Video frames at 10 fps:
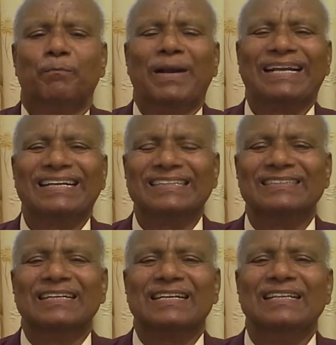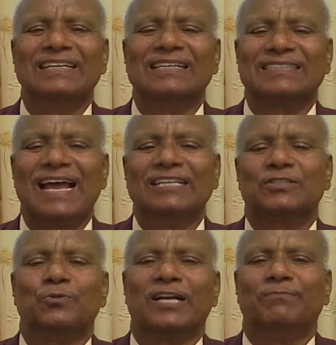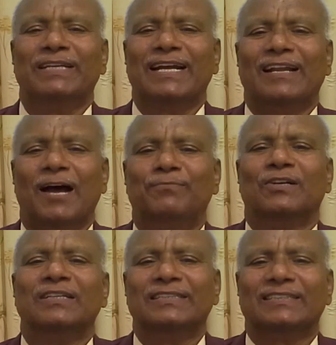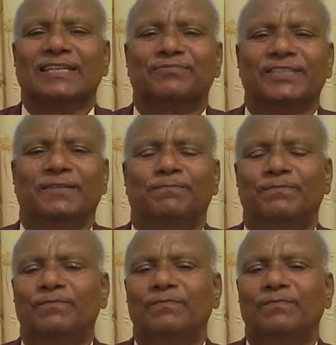but additional clinical signs what we can observe in case of sheep,